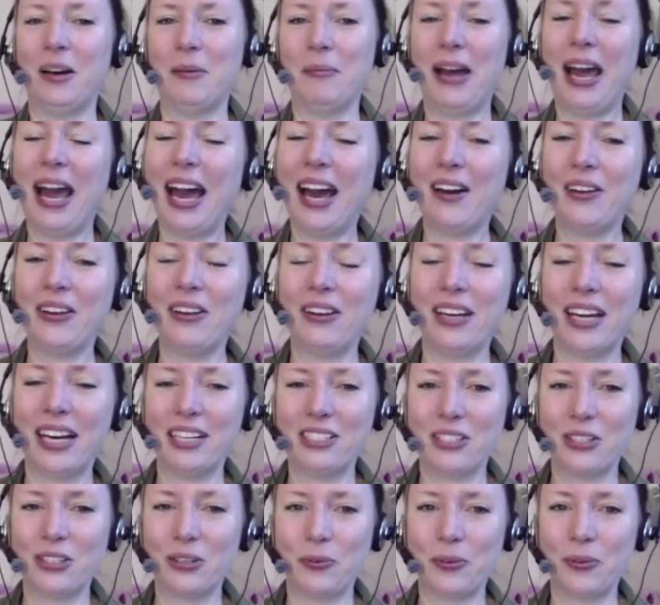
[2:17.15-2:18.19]
how you
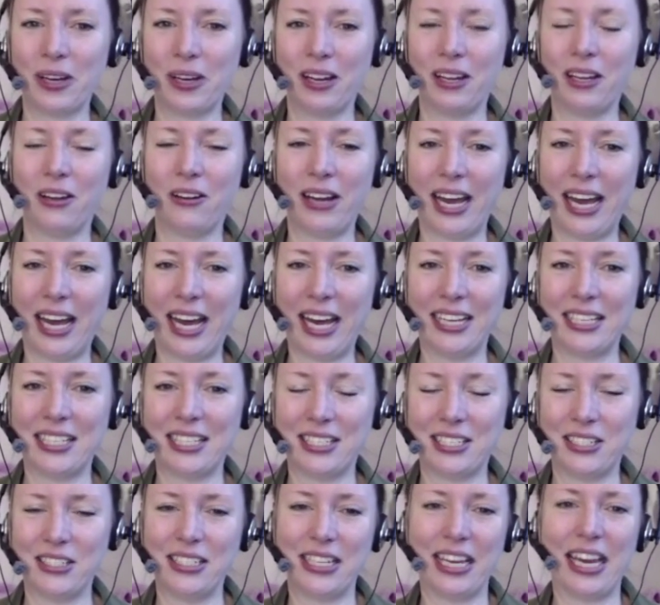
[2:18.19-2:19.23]
got to where you're at
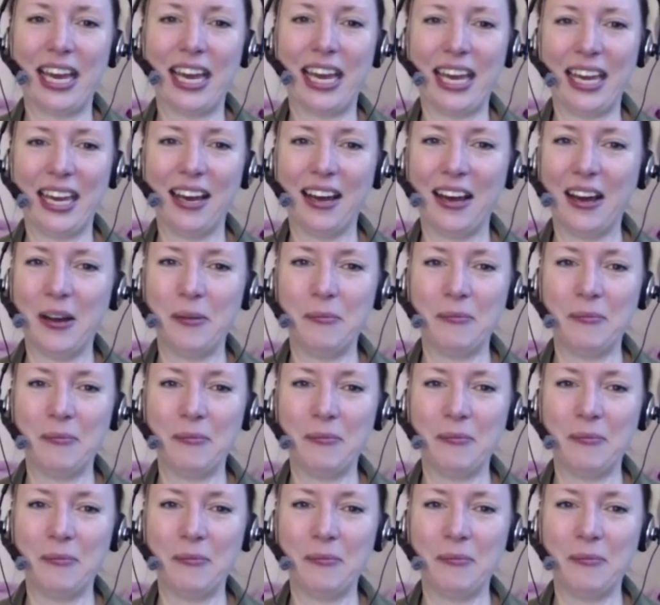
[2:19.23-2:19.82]
today?